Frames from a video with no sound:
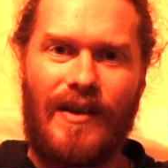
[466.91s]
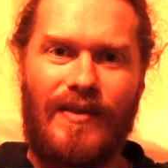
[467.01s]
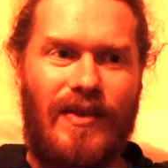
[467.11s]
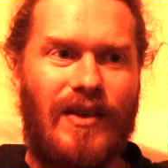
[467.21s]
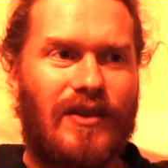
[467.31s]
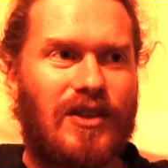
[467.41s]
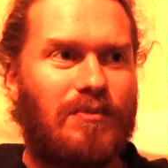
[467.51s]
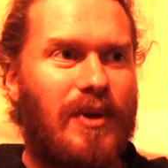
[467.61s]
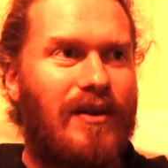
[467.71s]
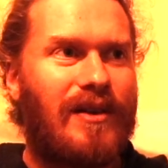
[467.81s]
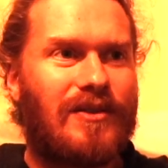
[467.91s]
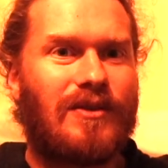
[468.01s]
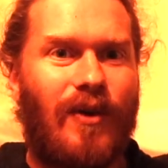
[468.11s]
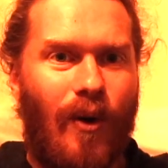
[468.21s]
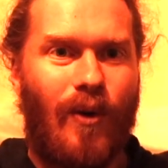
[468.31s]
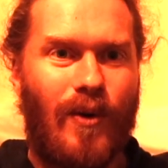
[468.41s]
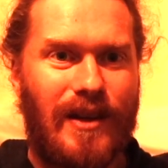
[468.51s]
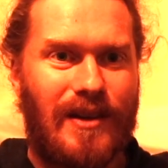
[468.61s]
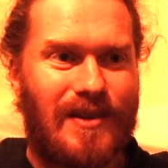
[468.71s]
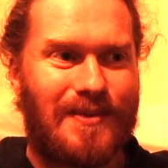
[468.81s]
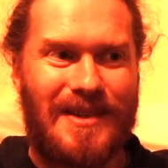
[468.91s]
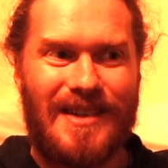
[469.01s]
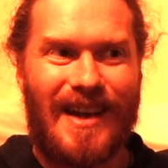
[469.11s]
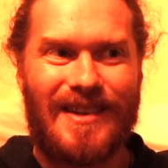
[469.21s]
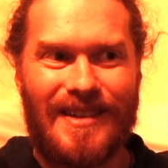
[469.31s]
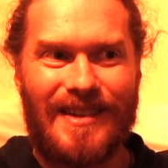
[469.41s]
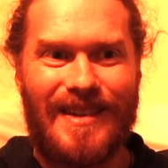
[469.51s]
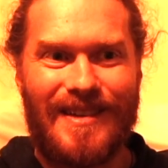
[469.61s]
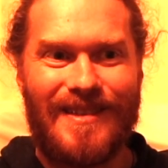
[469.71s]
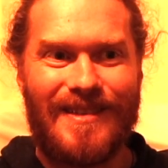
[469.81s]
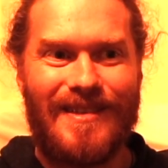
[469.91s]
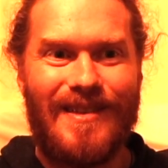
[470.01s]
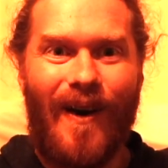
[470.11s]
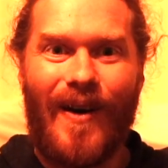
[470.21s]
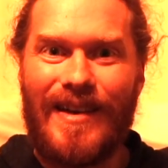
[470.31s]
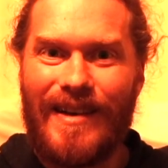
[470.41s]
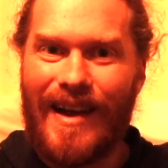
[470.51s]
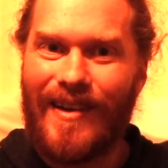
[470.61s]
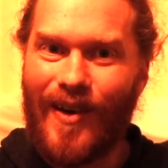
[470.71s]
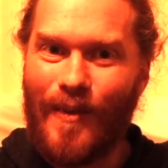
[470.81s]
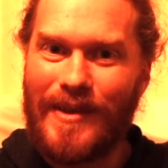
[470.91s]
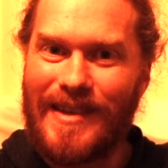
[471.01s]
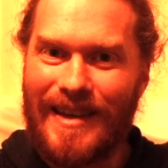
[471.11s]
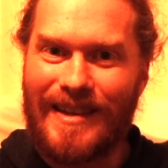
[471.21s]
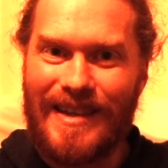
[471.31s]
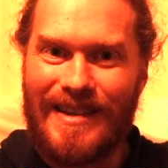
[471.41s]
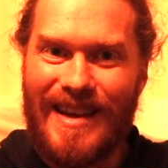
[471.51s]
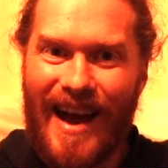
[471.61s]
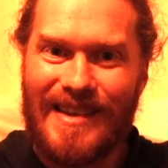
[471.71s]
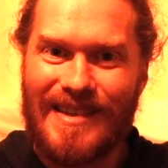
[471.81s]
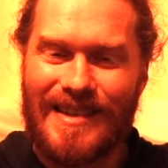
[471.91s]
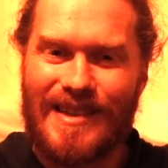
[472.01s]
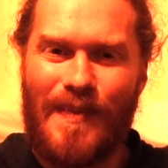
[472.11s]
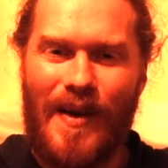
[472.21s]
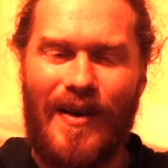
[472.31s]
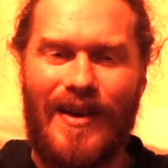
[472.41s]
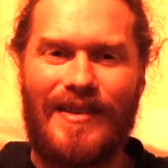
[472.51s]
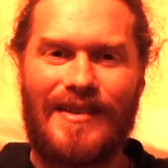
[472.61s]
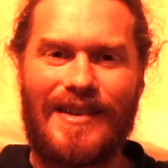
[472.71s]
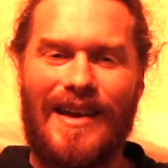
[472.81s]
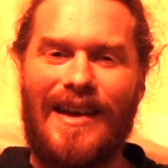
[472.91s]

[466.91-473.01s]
then the experience of horniness, which is actually not a particularly nice experience,